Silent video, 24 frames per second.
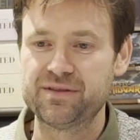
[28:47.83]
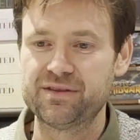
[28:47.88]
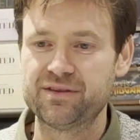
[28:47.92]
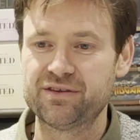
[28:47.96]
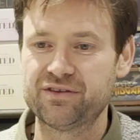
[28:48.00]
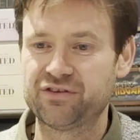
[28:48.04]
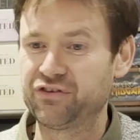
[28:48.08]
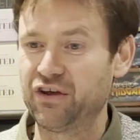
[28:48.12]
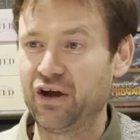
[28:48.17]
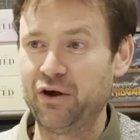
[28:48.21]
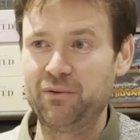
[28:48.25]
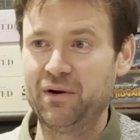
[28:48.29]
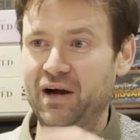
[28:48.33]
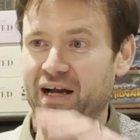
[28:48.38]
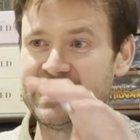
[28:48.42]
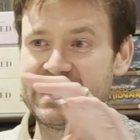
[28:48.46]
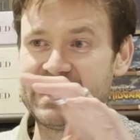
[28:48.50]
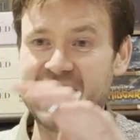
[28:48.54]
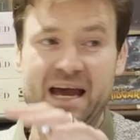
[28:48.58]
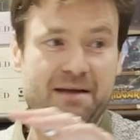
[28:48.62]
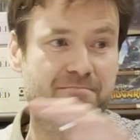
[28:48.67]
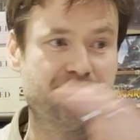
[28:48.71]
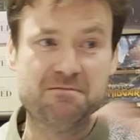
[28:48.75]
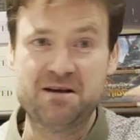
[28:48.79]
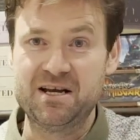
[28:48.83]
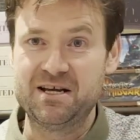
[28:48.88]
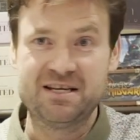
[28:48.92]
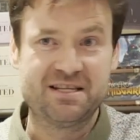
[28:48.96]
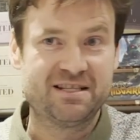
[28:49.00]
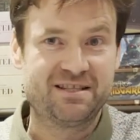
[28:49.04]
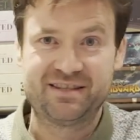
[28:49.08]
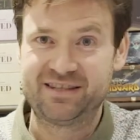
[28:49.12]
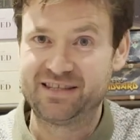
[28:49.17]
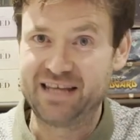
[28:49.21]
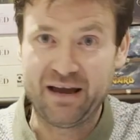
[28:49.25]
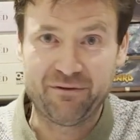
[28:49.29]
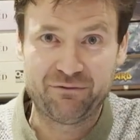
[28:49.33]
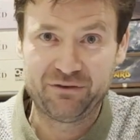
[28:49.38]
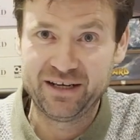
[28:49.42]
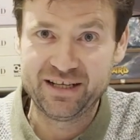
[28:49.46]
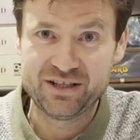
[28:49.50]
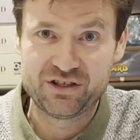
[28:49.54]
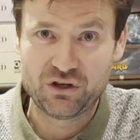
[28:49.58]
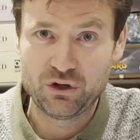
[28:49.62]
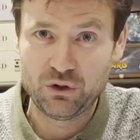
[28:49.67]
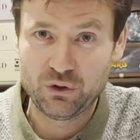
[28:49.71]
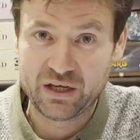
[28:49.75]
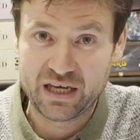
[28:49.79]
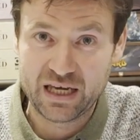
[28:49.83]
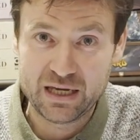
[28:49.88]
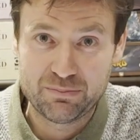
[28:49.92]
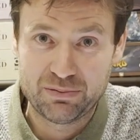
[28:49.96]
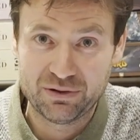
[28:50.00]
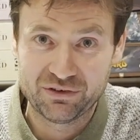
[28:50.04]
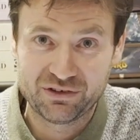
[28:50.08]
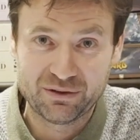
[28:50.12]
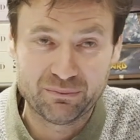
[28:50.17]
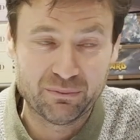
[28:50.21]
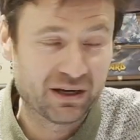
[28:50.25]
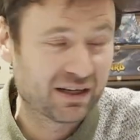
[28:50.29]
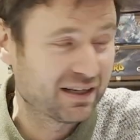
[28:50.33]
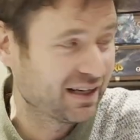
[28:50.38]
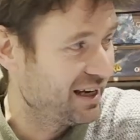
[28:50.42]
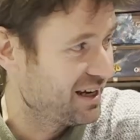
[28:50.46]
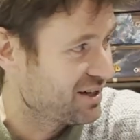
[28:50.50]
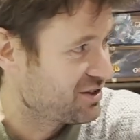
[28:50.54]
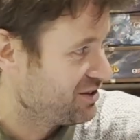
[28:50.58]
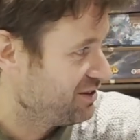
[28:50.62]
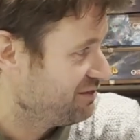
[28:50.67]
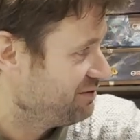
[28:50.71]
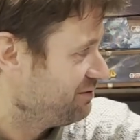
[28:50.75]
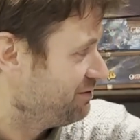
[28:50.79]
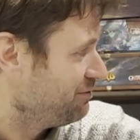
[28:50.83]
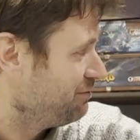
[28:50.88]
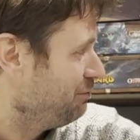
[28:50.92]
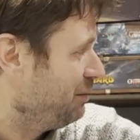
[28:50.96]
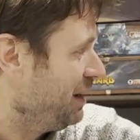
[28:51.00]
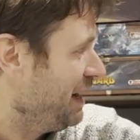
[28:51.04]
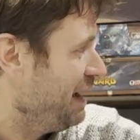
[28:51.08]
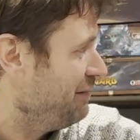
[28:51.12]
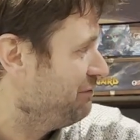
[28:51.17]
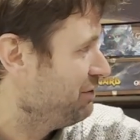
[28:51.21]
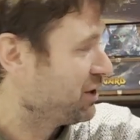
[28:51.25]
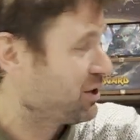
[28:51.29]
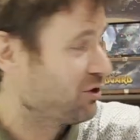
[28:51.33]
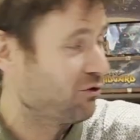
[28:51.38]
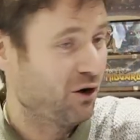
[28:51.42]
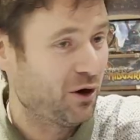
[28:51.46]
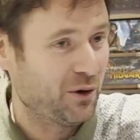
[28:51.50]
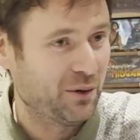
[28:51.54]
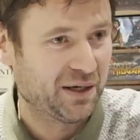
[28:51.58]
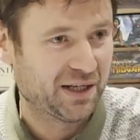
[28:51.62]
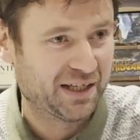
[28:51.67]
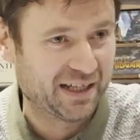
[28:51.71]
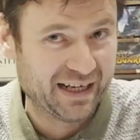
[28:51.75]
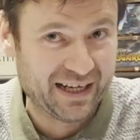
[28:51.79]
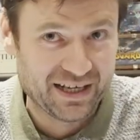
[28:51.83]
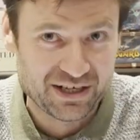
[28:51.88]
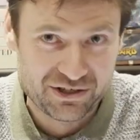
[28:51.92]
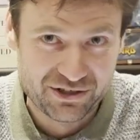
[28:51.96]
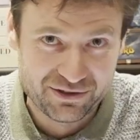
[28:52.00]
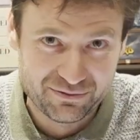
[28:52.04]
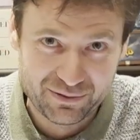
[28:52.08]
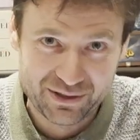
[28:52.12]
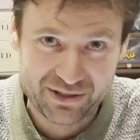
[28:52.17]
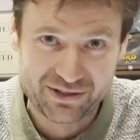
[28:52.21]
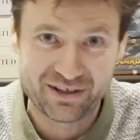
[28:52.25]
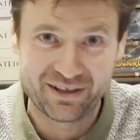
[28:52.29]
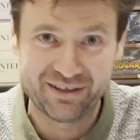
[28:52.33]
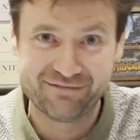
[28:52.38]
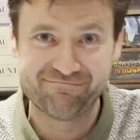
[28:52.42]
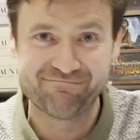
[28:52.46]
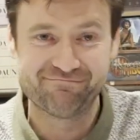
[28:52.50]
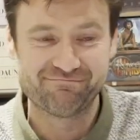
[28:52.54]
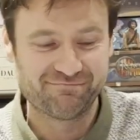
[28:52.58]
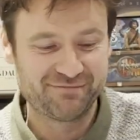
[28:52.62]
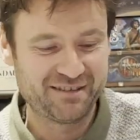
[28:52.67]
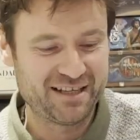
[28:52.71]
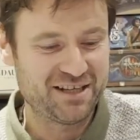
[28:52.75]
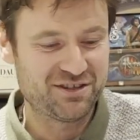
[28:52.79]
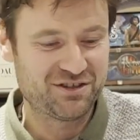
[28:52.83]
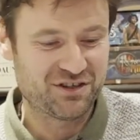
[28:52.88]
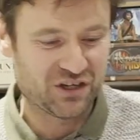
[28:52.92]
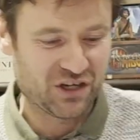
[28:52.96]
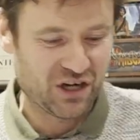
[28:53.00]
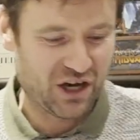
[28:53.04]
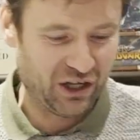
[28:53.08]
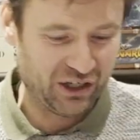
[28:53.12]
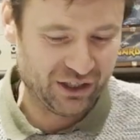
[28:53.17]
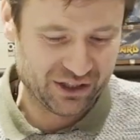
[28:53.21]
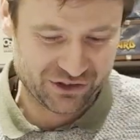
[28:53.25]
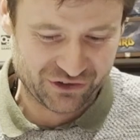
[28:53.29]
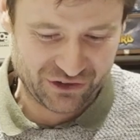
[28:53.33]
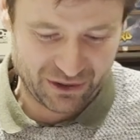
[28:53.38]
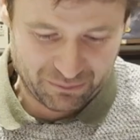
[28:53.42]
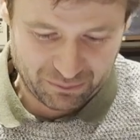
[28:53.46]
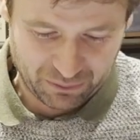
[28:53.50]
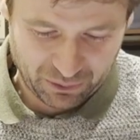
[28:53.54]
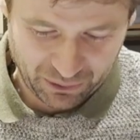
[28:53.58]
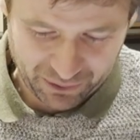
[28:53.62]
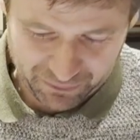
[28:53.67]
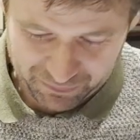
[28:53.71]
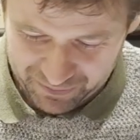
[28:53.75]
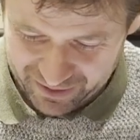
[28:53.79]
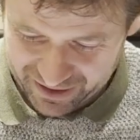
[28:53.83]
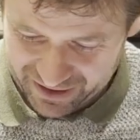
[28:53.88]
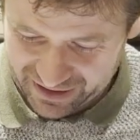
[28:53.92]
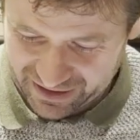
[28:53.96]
So again, definitely two keepers in my collection, my ever-growing collection, which I need to cull at some point.